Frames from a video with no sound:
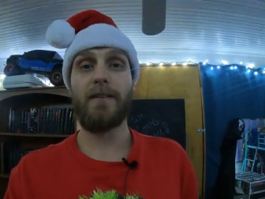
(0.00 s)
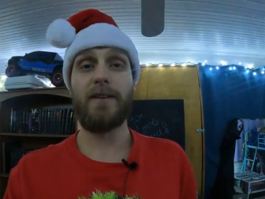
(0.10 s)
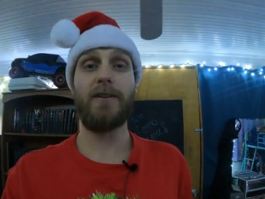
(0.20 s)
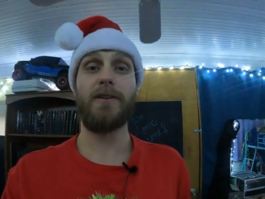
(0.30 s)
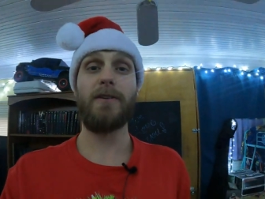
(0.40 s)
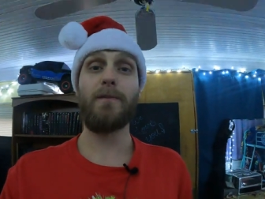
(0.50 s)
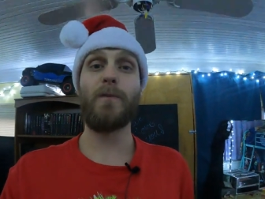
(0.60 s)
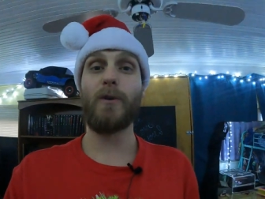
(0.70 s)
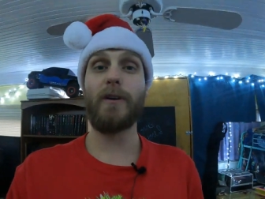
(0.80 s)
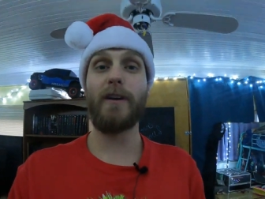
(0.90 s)
Good
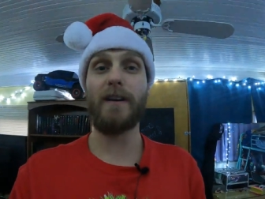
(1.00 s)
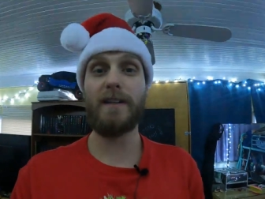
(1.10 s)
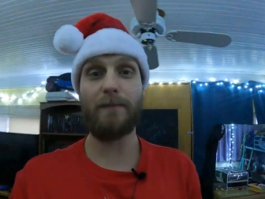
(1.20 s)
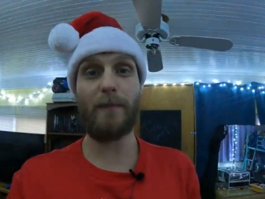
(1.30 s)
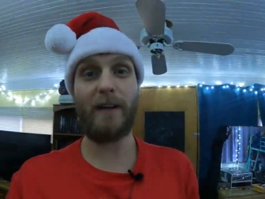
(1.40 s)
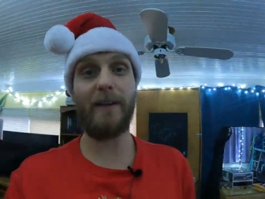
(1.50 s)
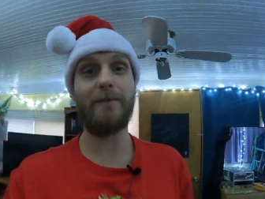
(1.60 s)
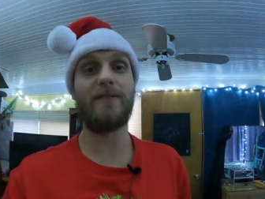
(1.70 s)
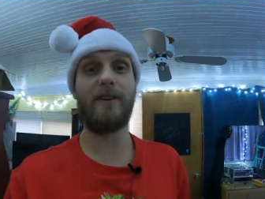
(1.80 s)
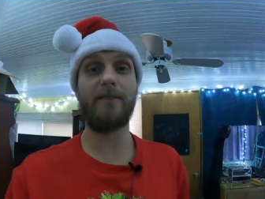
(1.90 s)
morning guys, my
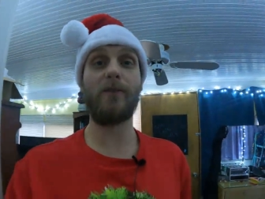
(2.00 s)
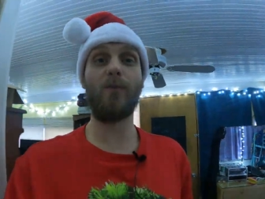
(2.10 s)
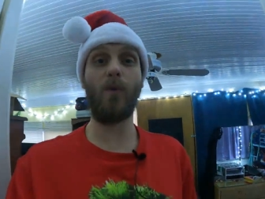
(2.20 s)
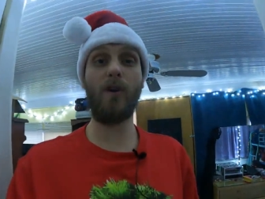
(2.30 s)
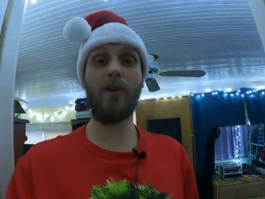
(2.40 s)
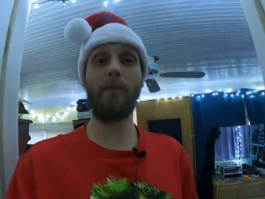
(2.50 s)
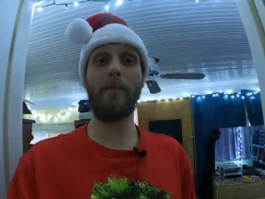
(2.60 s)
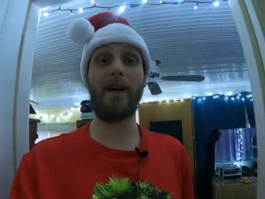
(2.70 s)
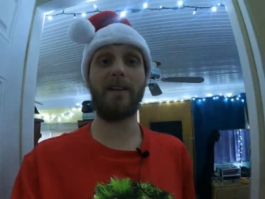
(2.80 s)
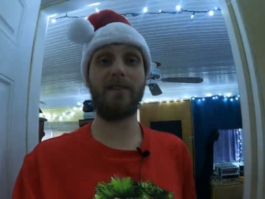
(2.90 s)
name's Trevor. Welcome
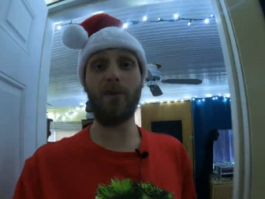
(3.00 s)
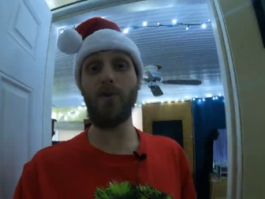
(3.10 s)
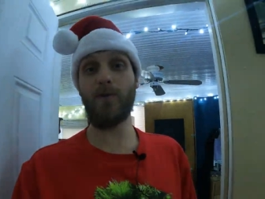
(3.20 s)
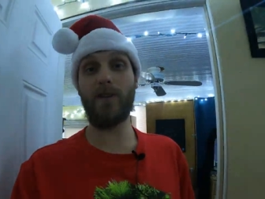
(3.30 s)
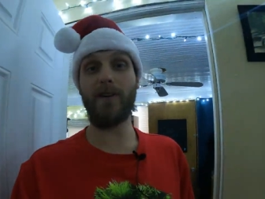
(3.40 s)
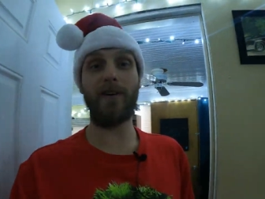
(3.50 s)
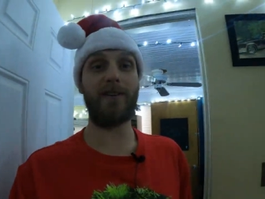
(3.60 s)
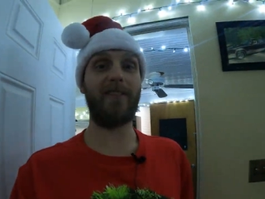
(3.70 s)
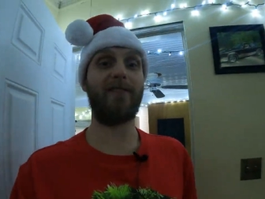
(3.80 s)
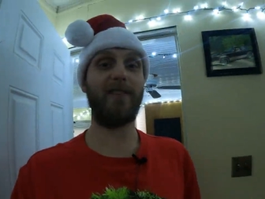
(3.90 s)
back to the
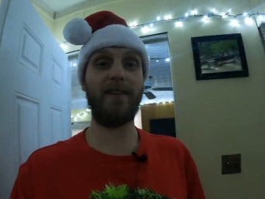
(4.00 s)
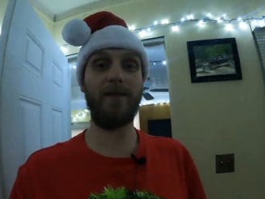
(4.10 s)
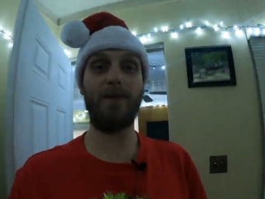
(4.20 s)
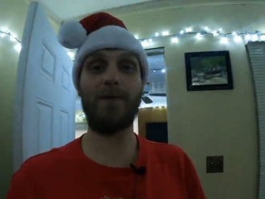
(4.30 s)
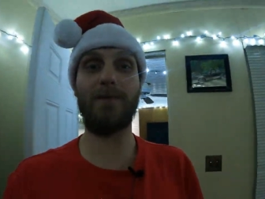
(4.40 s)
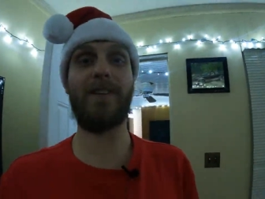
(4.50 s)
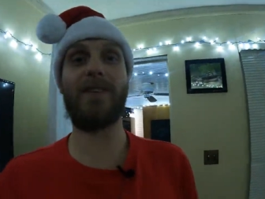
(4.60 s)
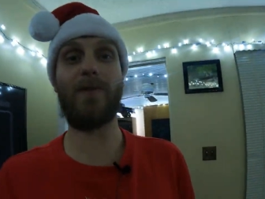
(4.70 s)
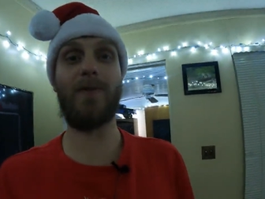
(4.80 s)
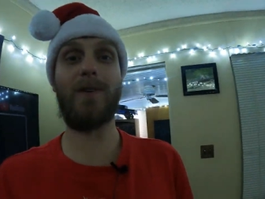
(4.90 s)
Arctic Vette YouTube
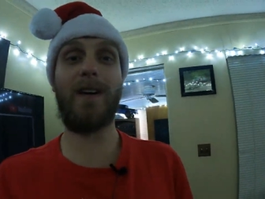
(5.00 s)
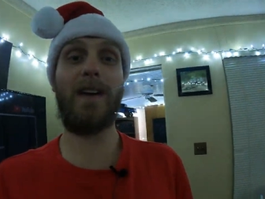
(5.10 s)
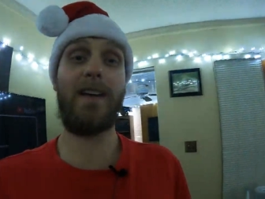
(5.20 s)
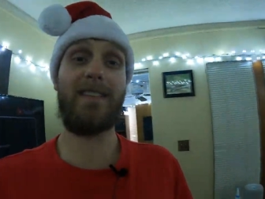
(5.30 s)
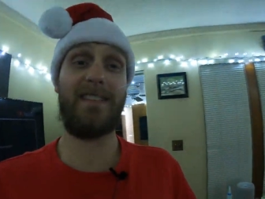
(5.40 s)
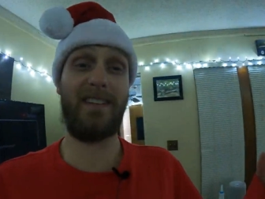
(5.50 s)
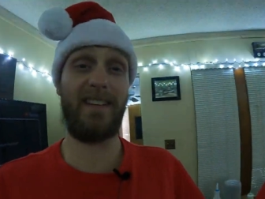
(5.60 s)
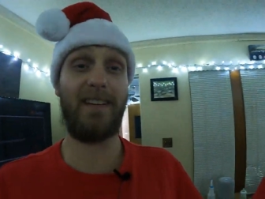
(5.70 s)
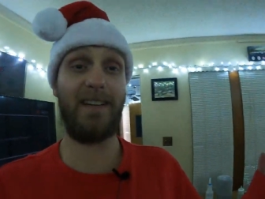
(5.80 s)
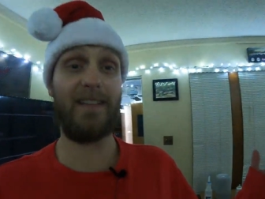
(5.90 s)
channel.
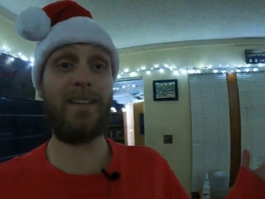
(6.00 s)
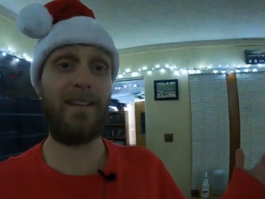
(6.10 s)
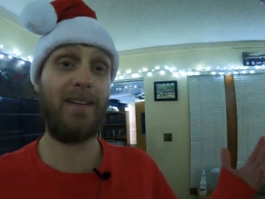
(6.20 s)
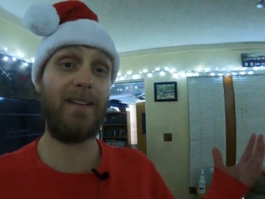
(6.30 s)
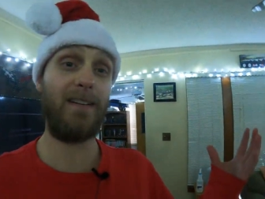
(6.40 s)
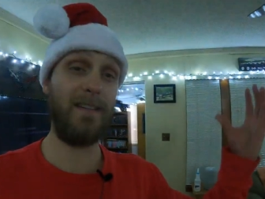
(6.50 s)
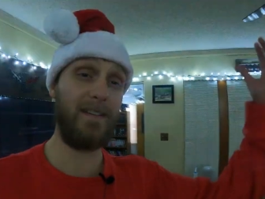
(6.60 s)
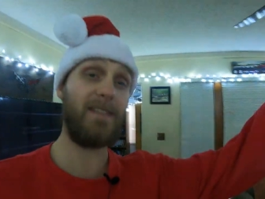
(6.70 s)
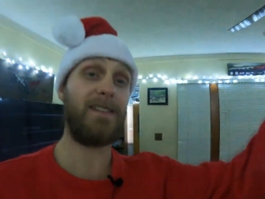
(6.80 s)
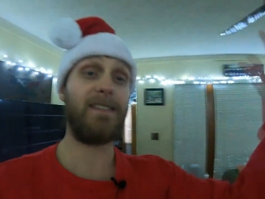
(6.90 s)
Today
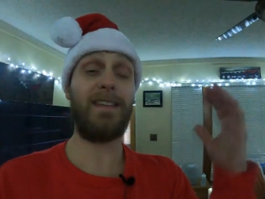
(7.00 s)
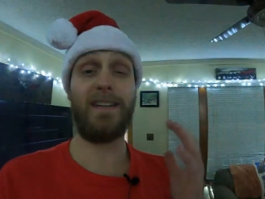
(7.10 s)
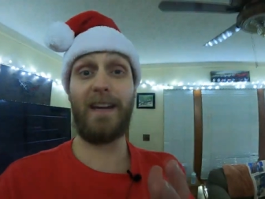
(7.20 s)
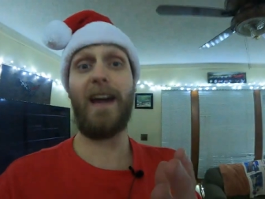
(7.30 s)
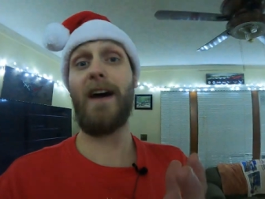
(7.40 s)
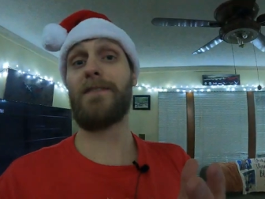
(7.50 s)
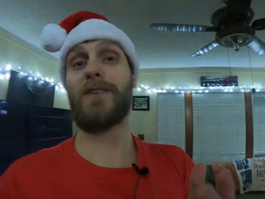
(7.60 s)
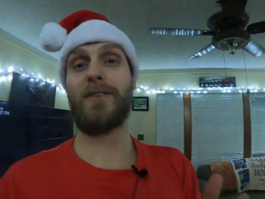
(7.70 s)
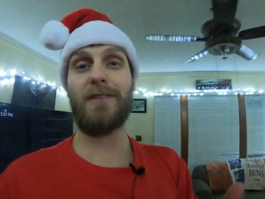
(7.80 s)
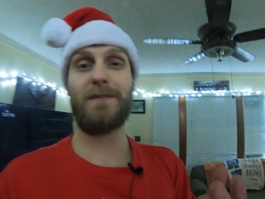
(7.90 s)
is the day
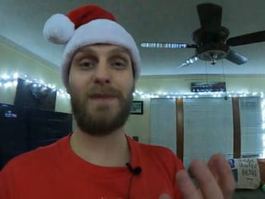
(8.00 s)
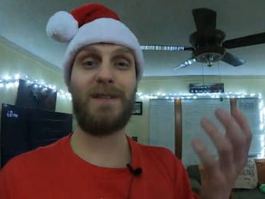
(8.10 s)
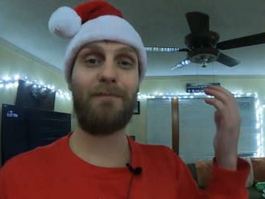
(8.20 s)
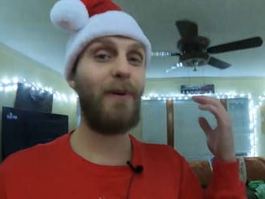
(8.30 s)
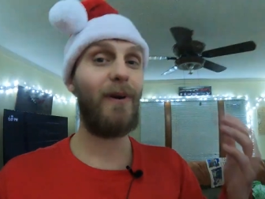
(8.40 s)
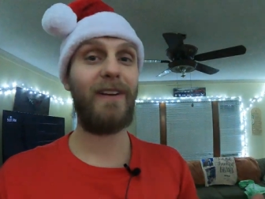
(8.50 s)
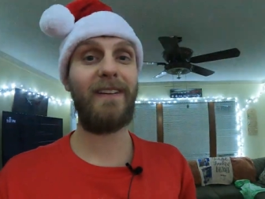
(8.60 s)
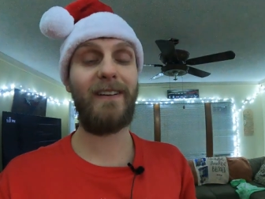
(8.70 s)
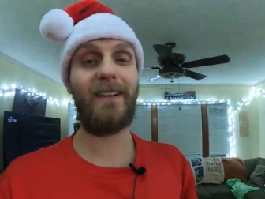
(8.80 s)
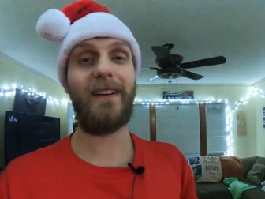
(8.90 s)
after Christmas,
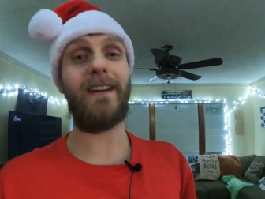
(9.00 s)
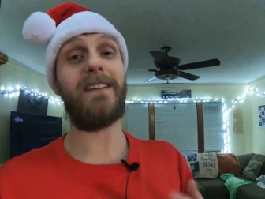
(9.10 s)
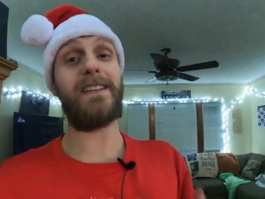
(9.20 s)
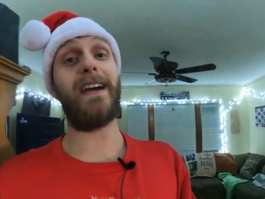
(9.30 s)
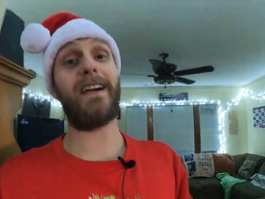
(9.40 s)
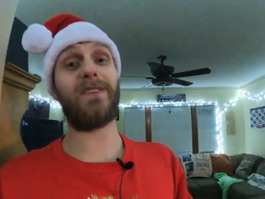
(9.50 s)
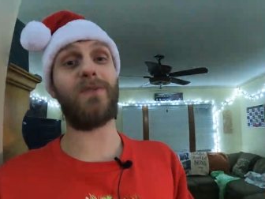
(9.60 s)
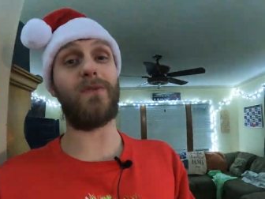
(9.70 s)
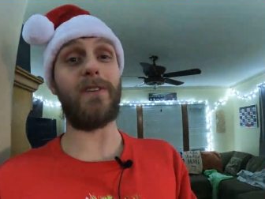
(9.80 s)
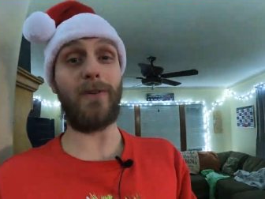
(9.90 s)
but it's
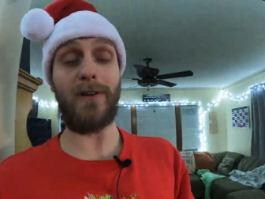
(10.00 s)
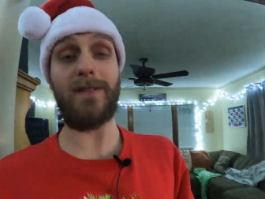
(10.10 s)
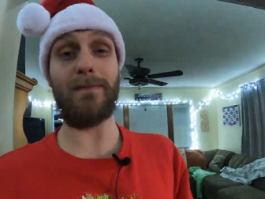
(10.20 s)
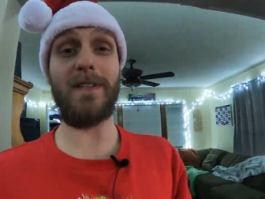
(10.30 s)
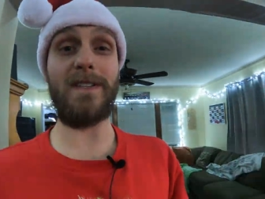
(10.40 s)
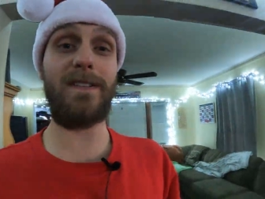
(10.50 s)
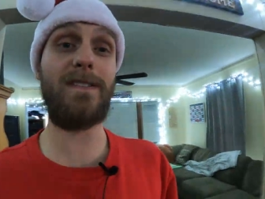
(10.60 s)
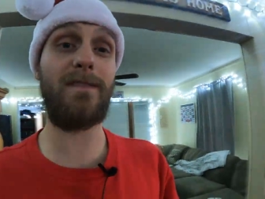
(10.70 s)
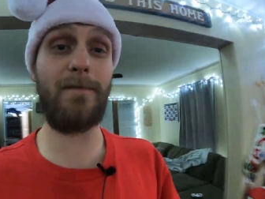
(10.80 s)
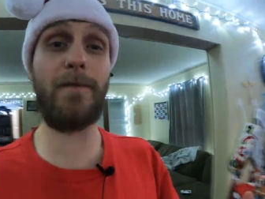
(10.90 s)
actually
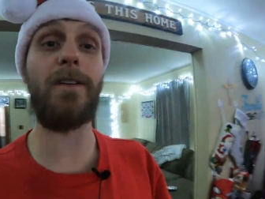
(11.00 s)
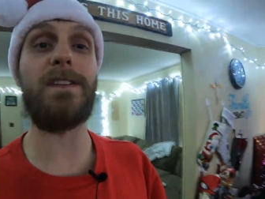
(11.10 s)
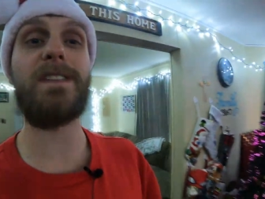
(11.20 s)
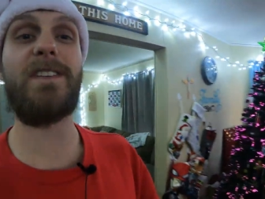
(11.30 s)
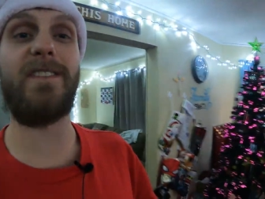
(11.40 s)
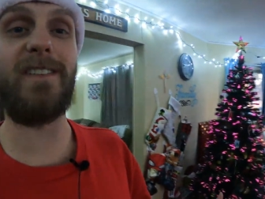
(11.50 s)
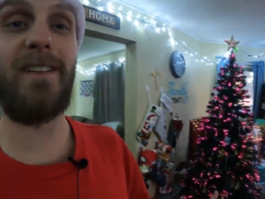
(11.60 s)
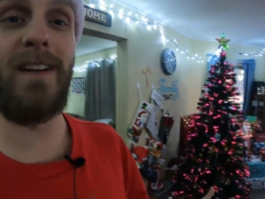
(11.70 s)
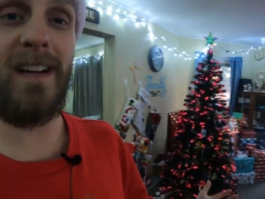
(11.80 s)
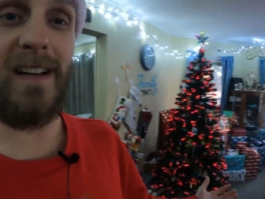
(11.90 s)
Christmas for us here.
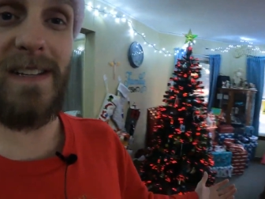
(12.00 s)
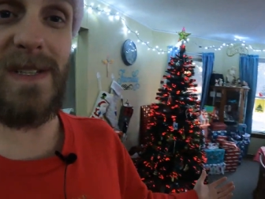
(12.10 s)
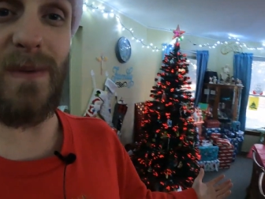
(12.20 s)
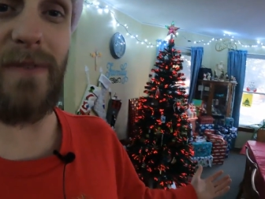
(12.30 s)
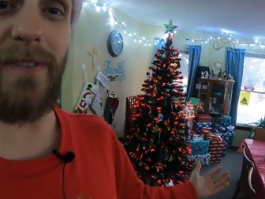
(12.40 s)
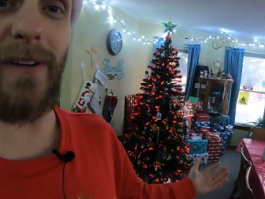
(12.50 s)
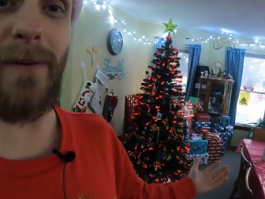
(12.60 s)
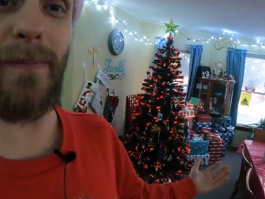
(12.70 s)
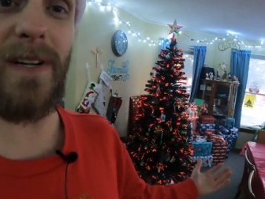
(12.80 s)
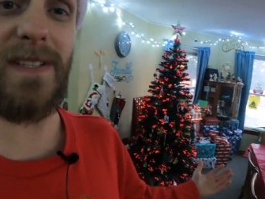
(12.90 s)
So we've got
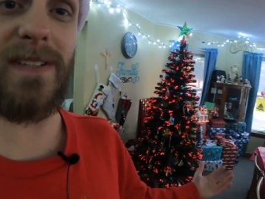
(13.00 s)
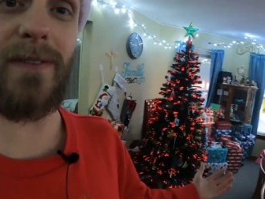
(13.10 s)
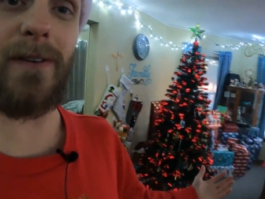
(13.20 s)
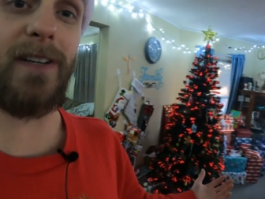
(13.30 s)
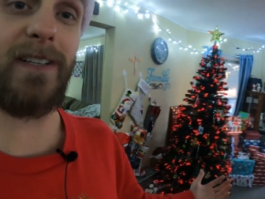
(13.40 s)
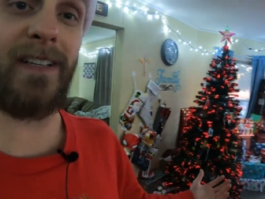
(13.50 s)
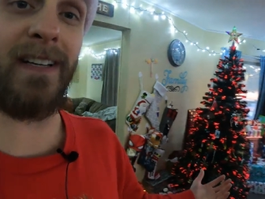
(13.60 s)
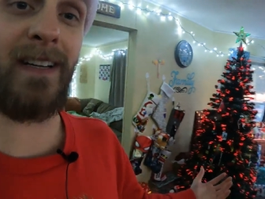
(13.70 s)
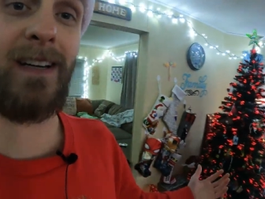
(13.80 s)
our presents ready,